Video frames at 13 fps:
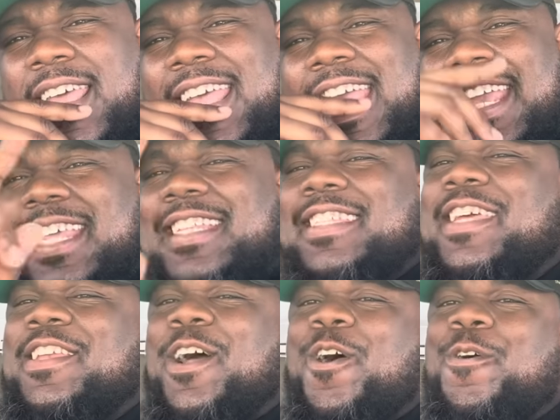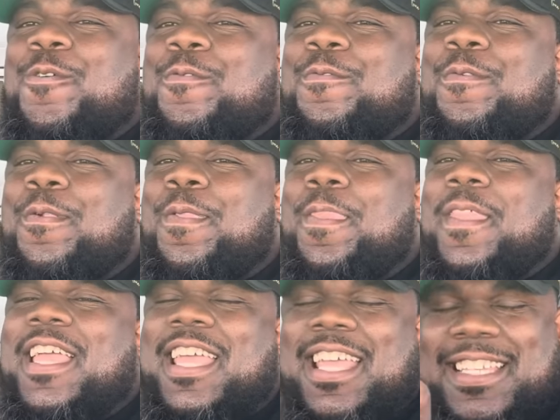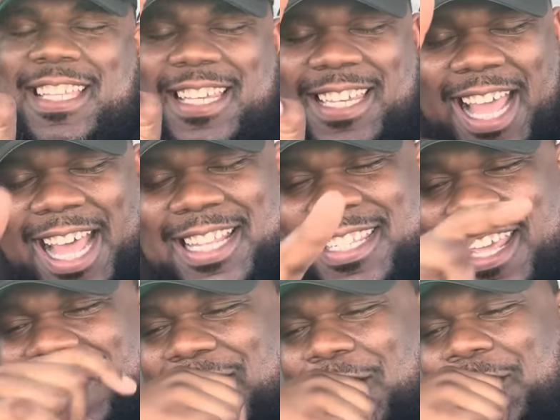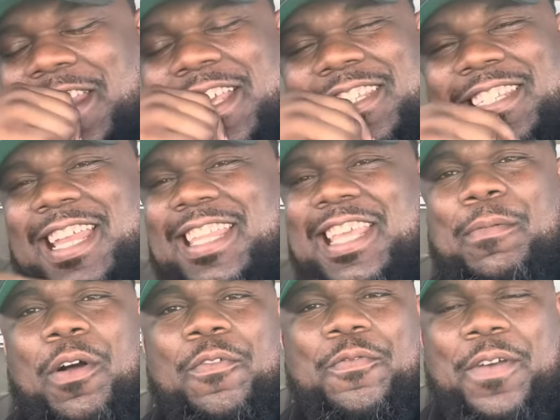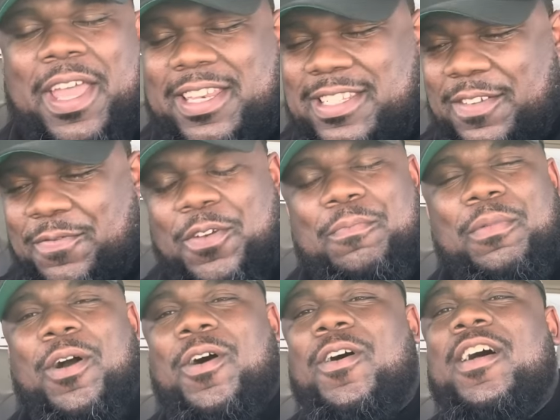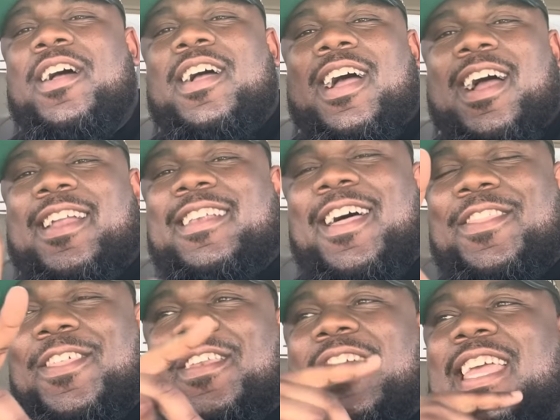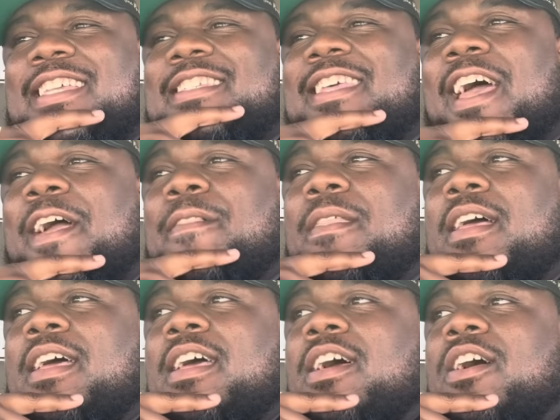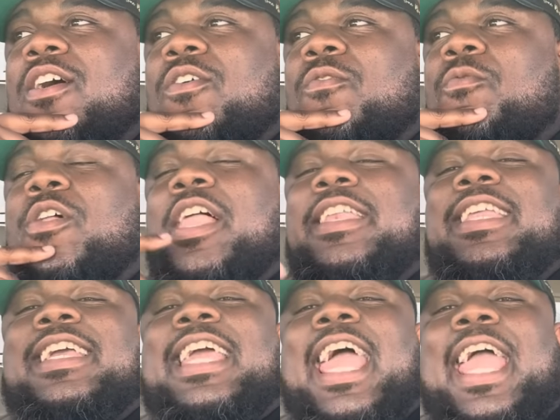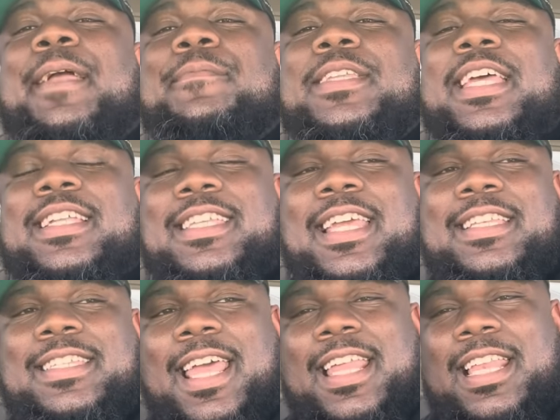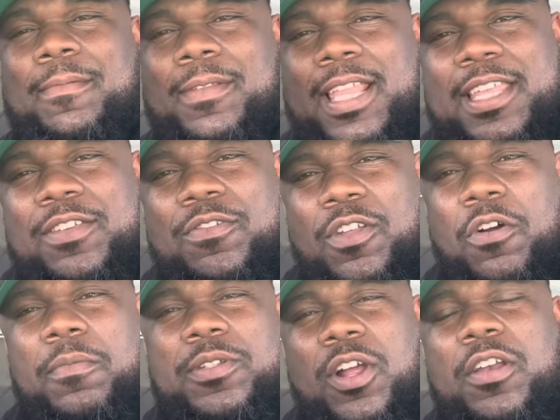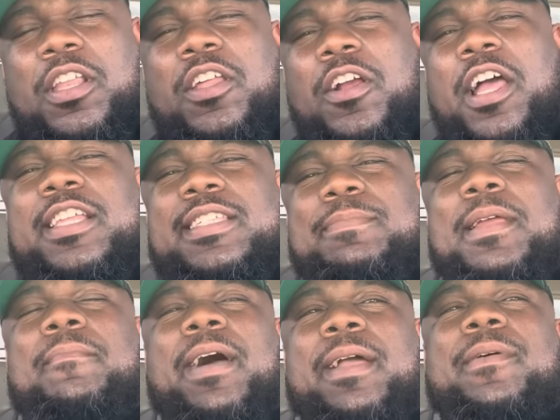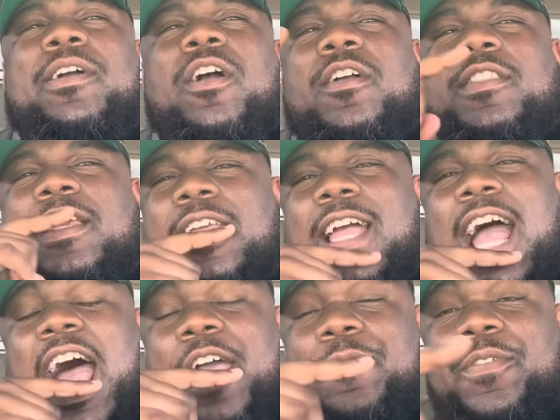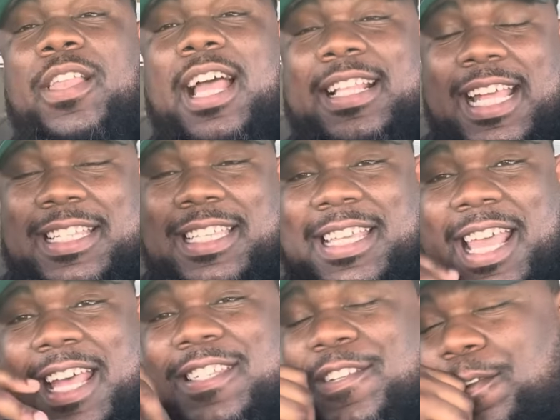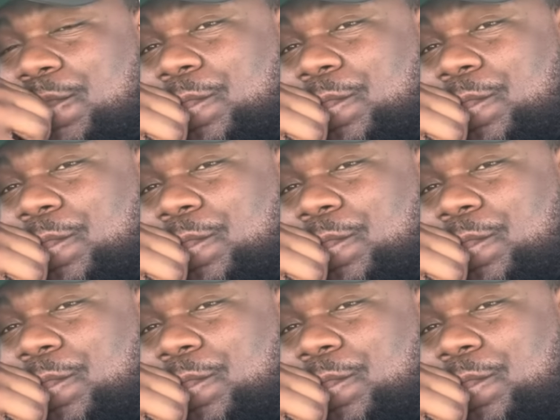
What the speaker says: He didn't say no. He did not say no. He didn't say anything about fantasy football or nothing. He said, we'll let the game dictate that. And I'm letting you know, I'm starting to learn how to speak Mike McCarthy. I feel like that's a yes.